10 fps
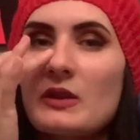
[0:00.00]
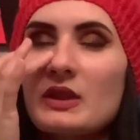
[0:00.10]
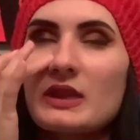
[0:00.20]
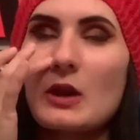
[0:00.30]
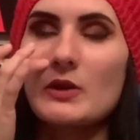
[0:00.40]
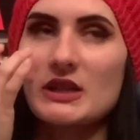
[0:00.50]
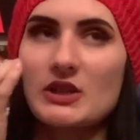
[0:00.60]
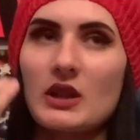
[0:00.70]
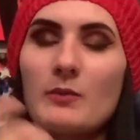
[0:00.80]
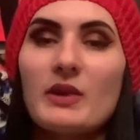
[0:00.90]
that that works a
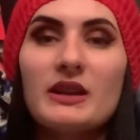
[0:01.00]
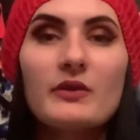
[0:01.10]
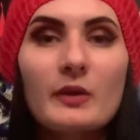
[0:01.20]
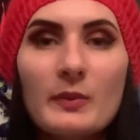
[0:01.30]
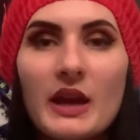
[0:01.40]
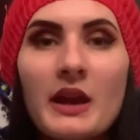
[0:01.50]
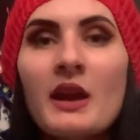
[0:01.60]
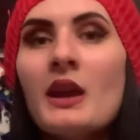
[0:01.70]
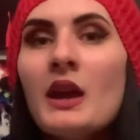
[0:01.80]
lot better for me,